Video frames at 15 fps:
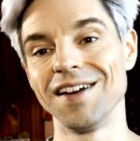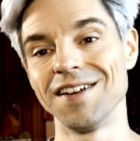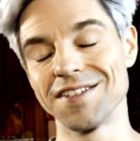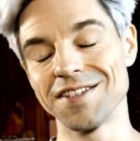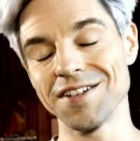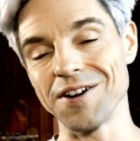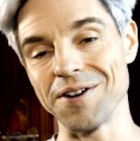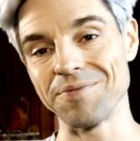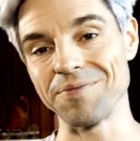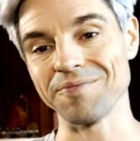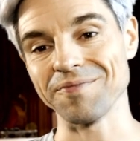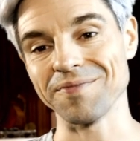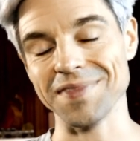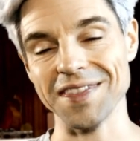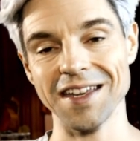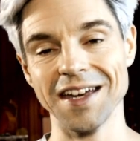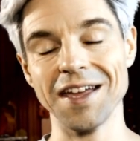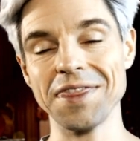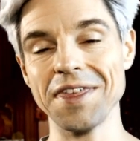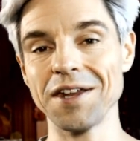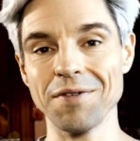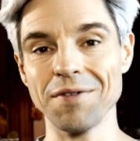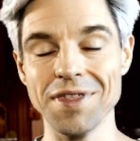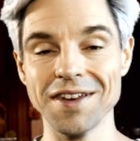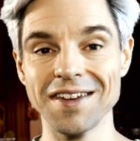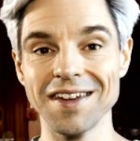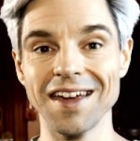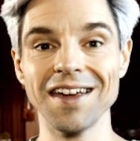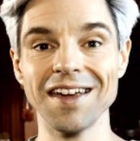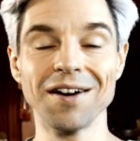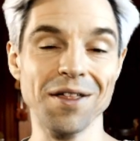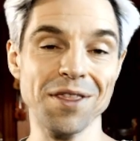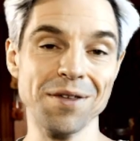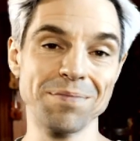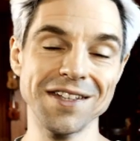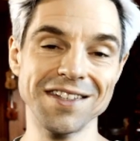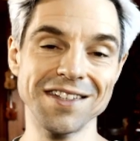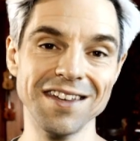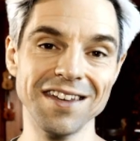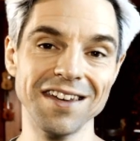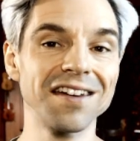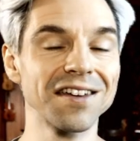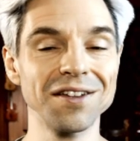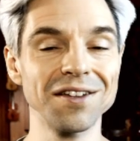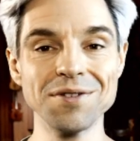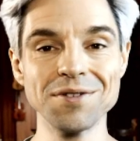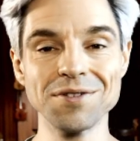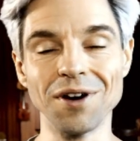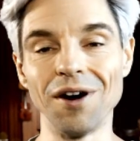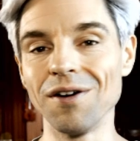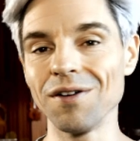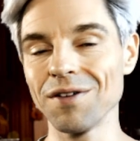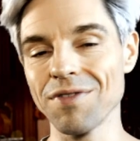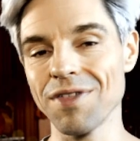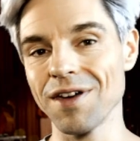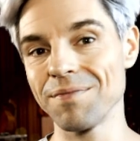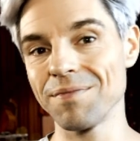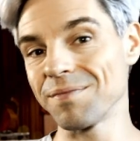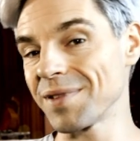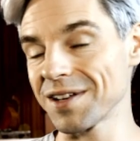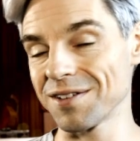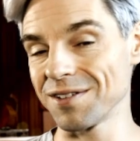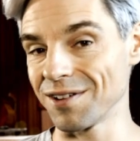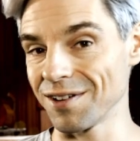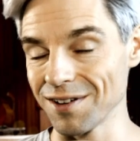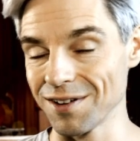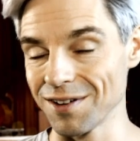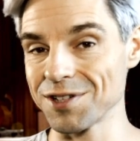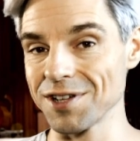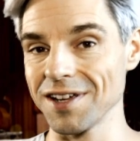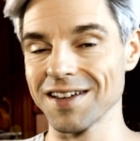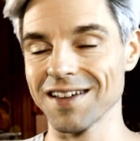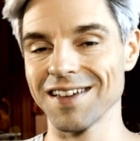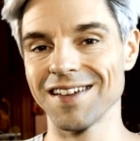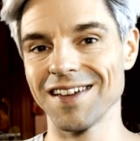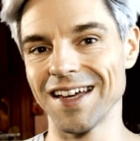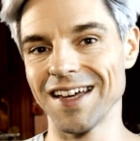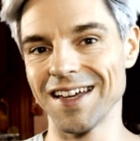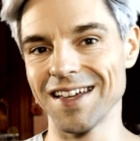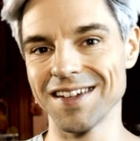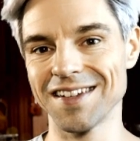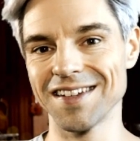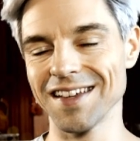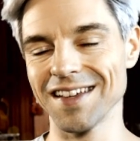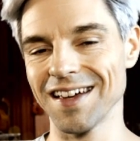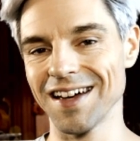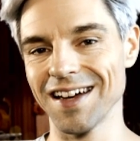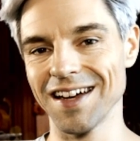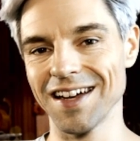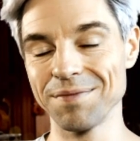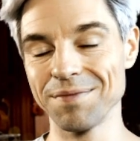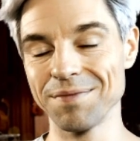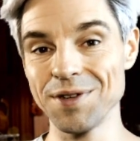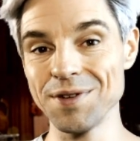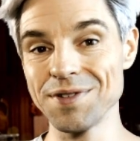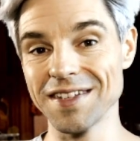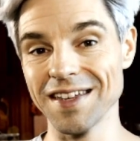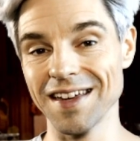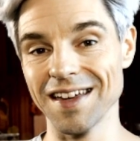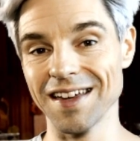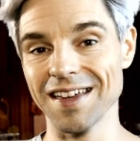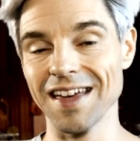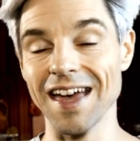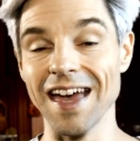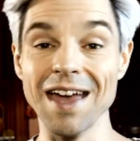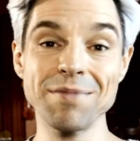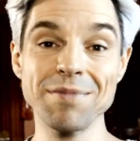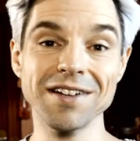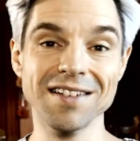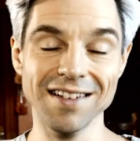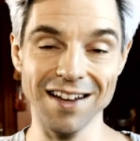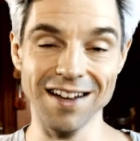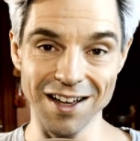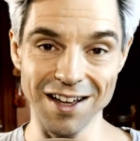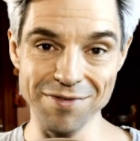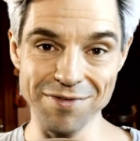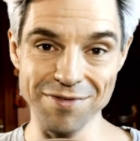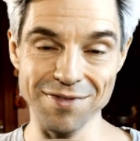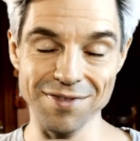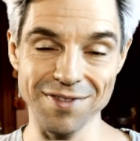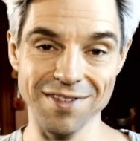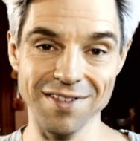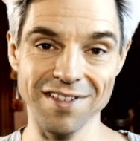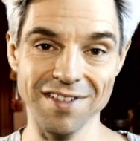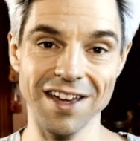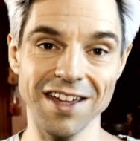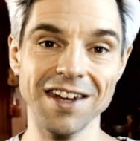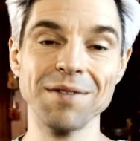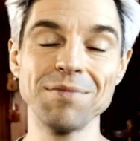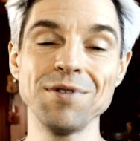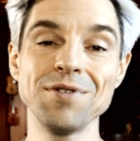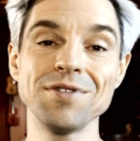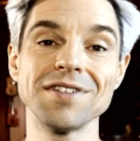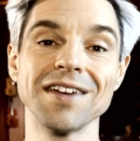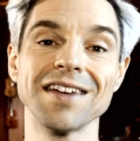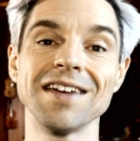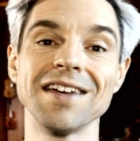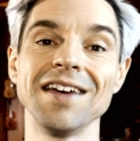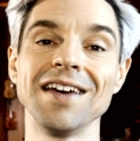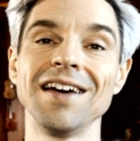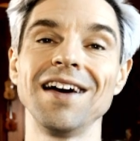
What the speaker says: So at the end of the day, on the PC, I can use all of them, but not Logic. And I'm using Ableton Live, and I'm using